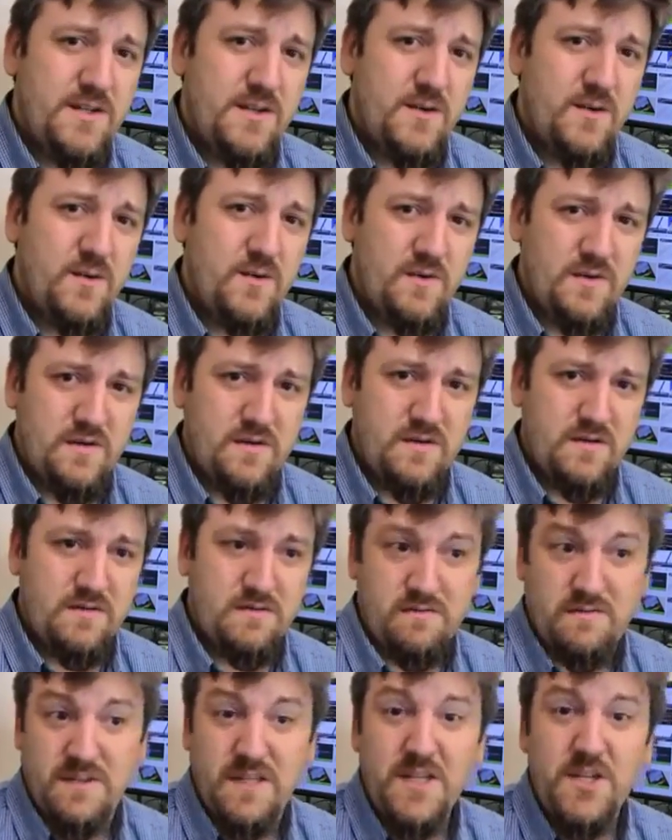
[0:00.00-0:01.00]
to
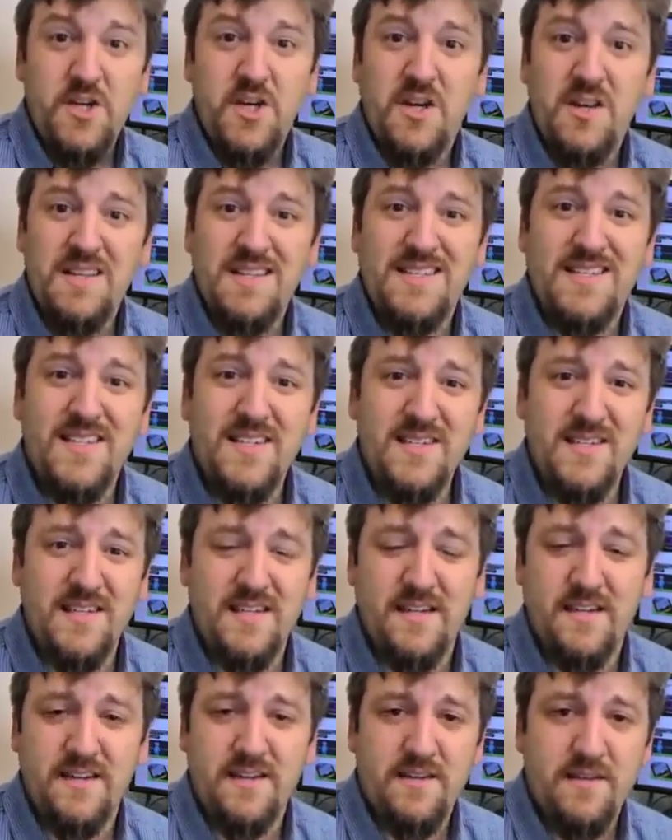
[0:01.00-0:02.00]
digital
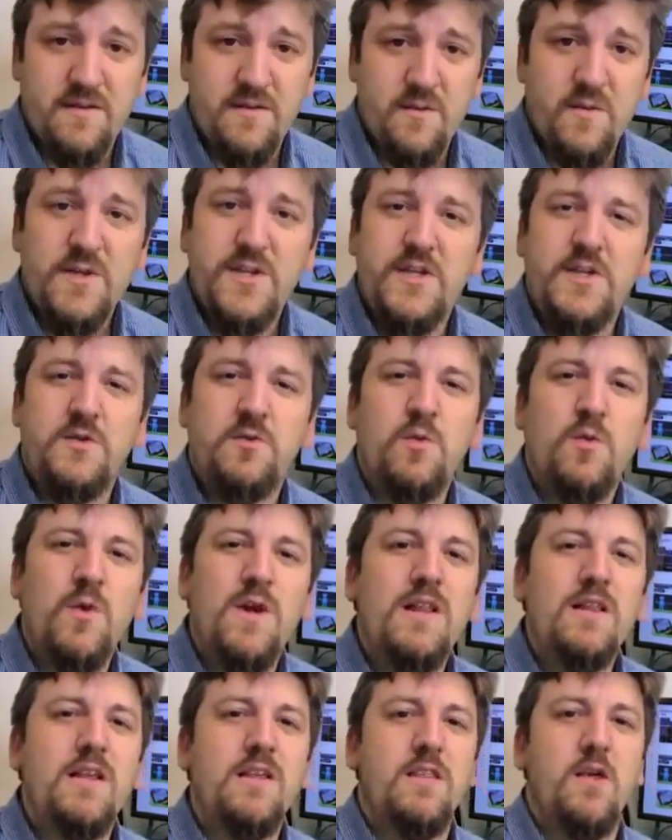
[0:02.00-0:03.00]
assistant, which is
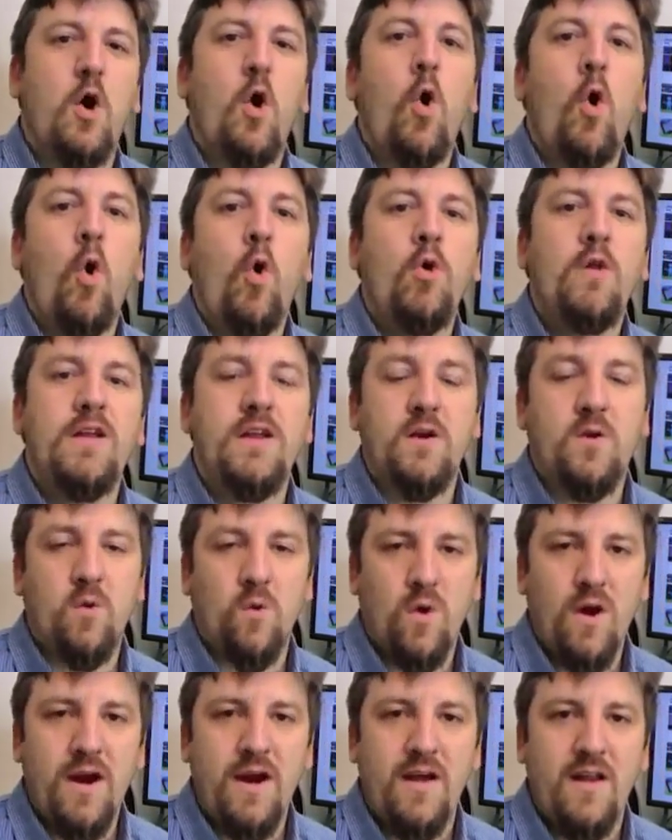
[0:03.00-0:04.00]
really the holy
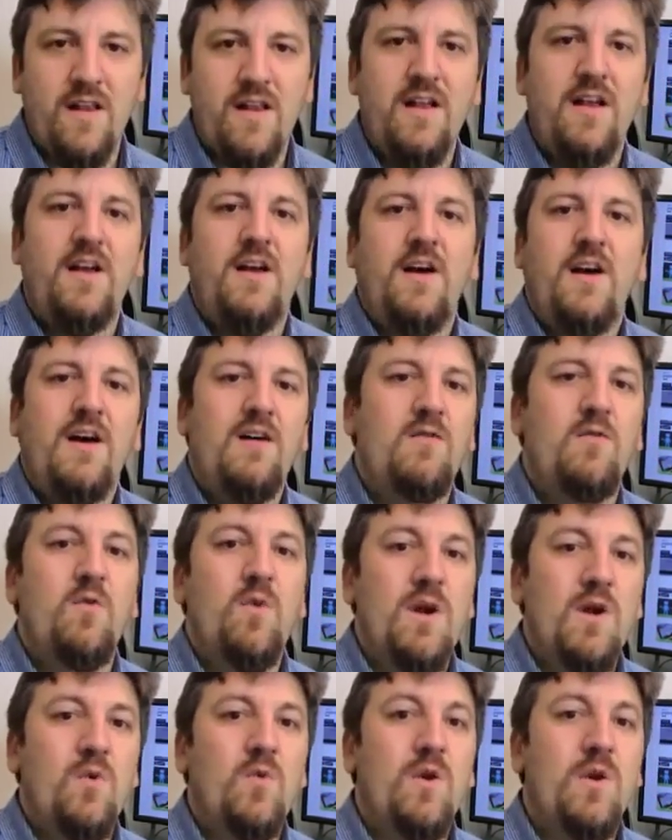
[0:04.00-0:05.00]
grail of
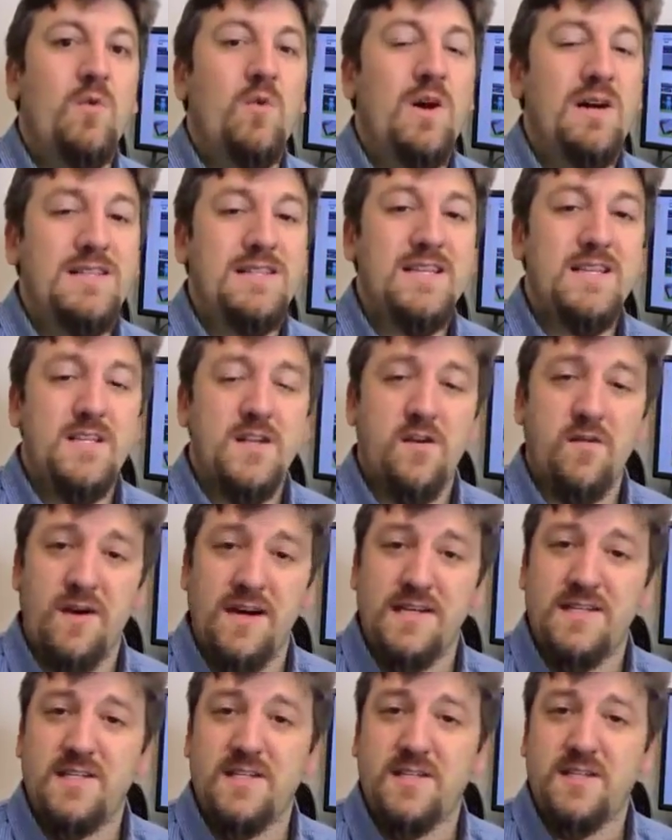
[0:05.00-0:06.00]
where we want these
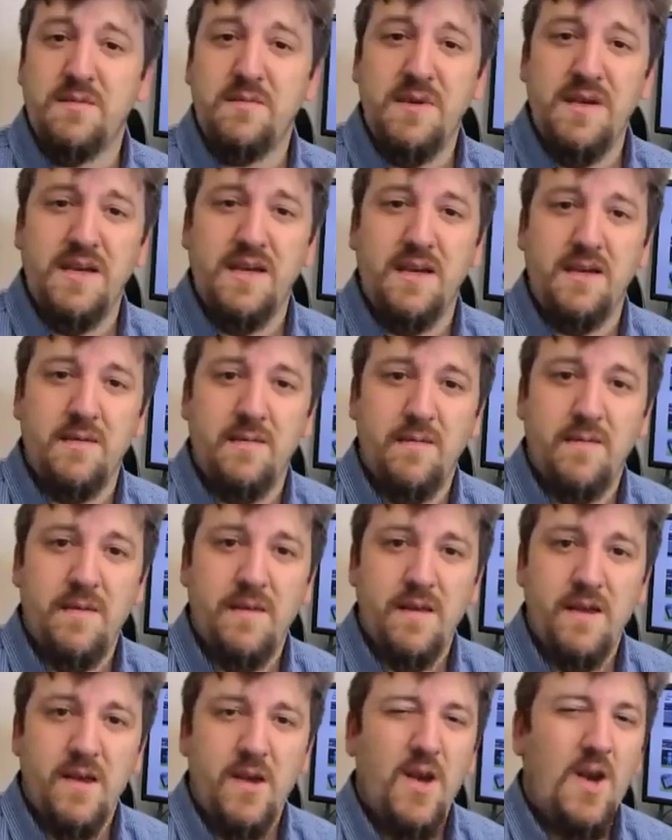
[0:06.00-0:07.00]
devices to be.
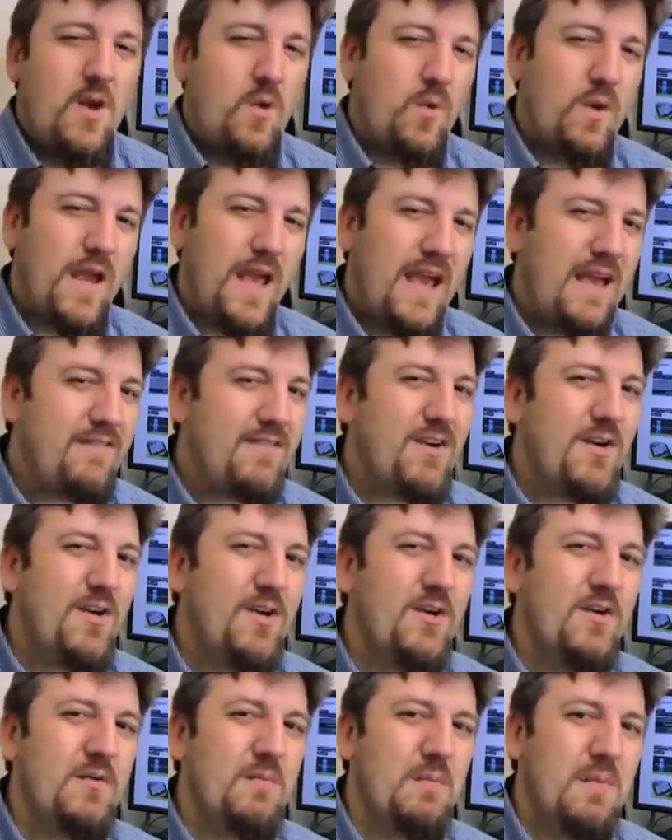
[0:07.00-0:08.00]
We haven't
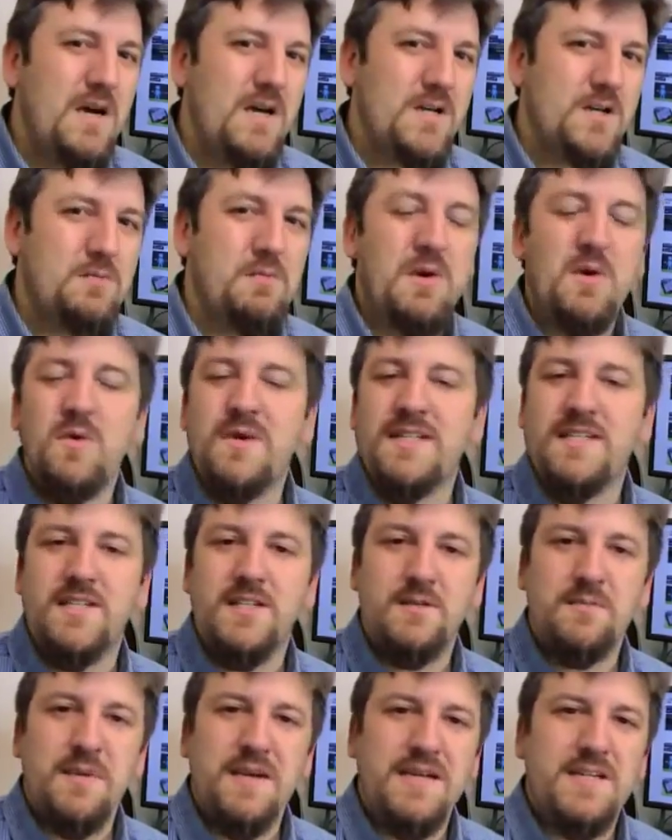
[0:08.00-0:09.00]
heard much, but we
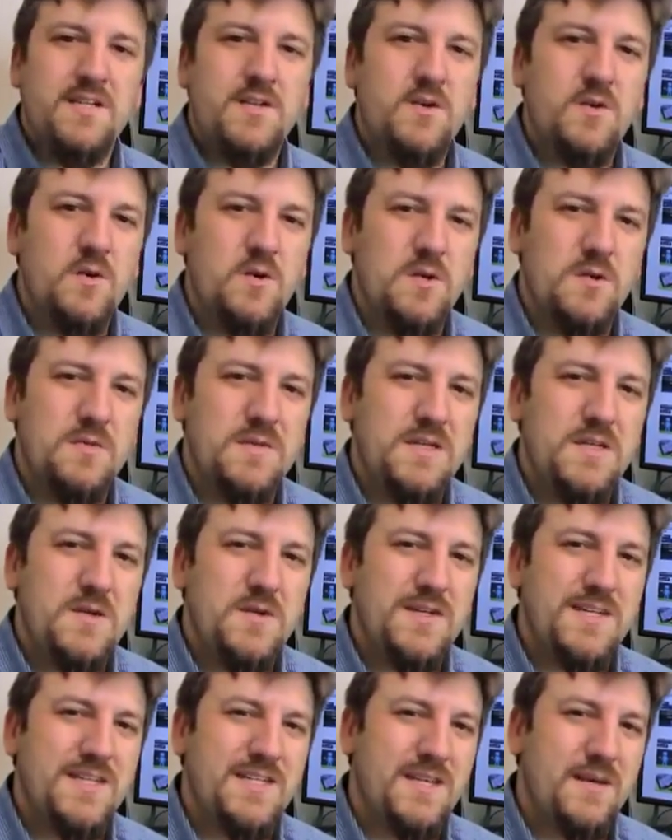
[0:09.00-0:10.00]
suspect Google's been
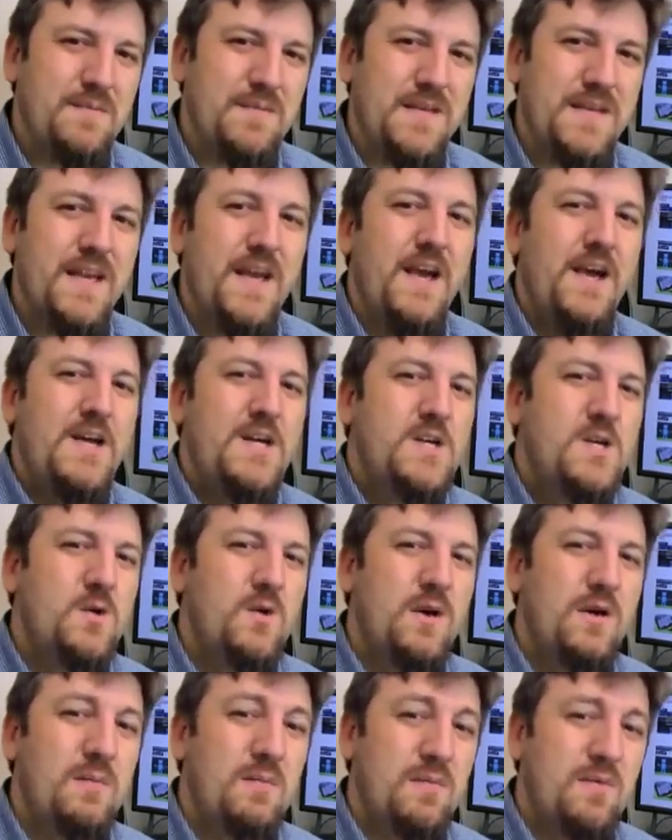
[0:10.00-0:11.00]
doing something to